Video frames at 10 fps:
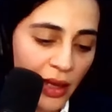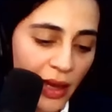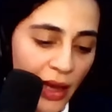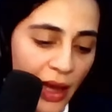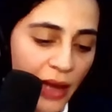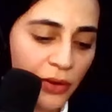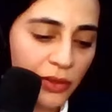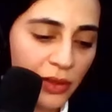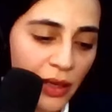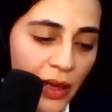
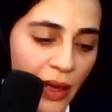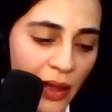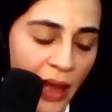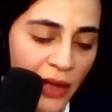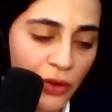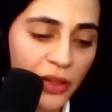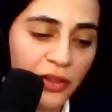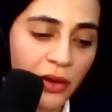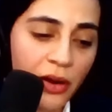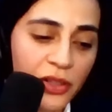I know that
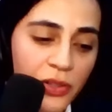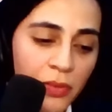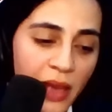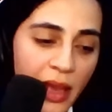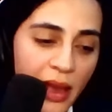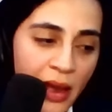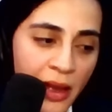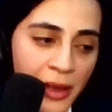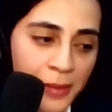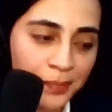there are some
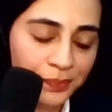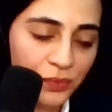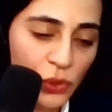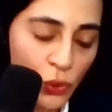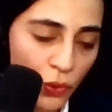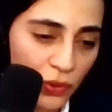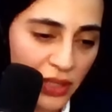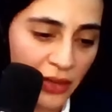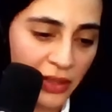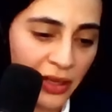AI tools
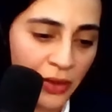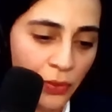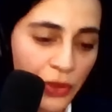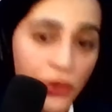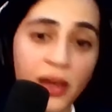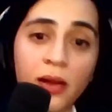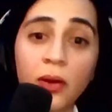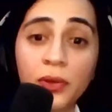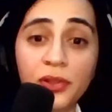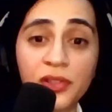out there where you can
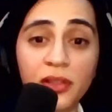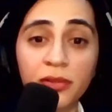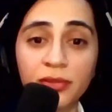clone yourself.